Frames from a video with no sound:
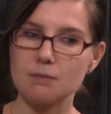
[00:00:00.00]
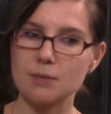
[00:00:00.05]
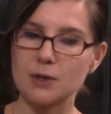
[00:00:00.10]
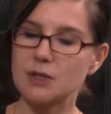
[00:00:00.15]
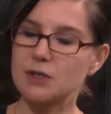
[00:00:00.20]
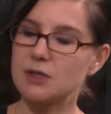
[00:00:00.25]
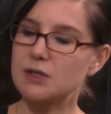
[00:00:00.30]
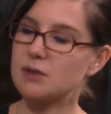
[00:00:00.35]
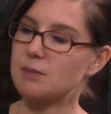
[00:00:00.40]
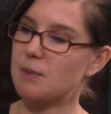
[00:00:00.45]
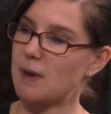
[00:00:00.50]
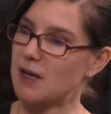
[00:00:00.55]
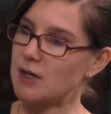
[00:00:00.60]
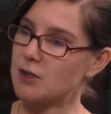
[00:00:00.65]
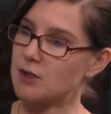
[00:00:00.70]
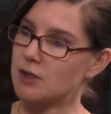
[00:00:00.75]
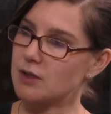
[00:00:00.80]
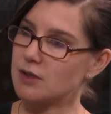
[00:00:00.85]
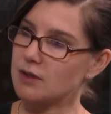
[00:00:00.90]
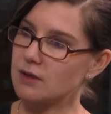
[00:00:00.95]

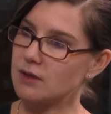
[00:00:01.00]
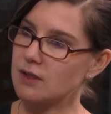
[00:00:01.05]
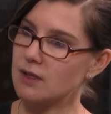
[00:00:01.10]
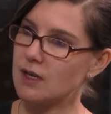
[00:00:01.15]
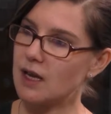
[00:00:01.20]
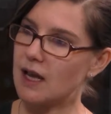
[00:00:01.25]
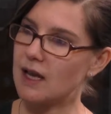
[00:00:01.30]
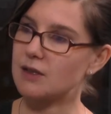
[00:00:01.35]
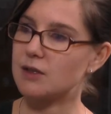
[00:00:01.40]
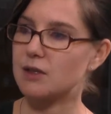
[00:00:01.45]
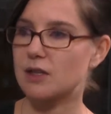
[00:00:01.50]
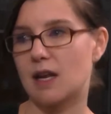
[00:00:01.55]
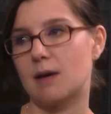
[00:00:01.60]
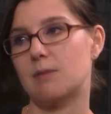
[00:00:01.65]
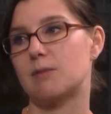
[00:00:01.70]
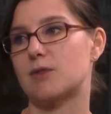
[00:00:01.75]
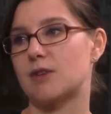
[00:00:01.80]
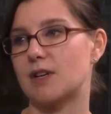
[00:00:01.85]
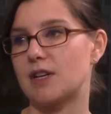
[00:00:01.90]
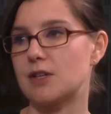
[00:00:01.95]
Participation and
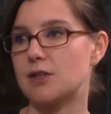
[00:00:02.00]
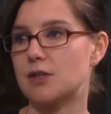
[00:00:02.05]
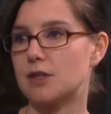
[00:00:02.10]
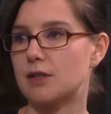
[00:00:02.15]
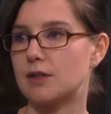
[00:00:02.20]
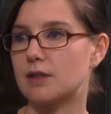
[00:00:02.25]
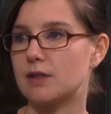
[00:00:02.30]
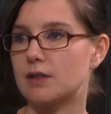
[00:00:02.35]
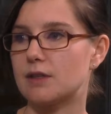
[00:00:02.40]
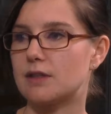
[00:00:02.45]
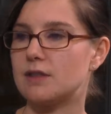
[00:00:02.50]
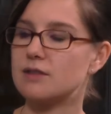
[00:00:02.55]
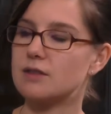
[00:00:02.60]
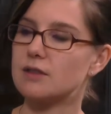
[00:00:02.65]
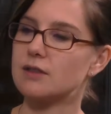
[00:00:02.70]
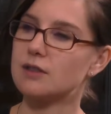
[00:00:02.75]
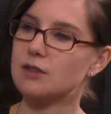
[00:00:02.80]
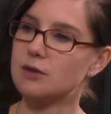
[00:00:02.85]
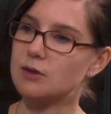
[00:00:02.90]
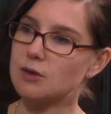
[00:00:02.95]
collaboration.
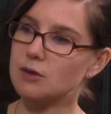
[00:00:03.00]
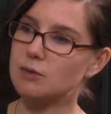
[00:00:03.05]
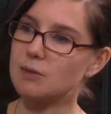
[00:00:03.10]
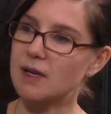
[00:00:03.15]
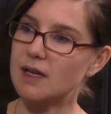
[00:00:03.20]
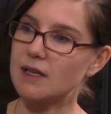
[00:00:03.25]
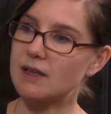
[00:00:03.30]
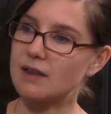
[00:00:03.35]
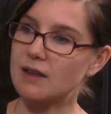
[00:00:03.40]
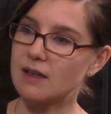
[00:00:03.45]
These are the two main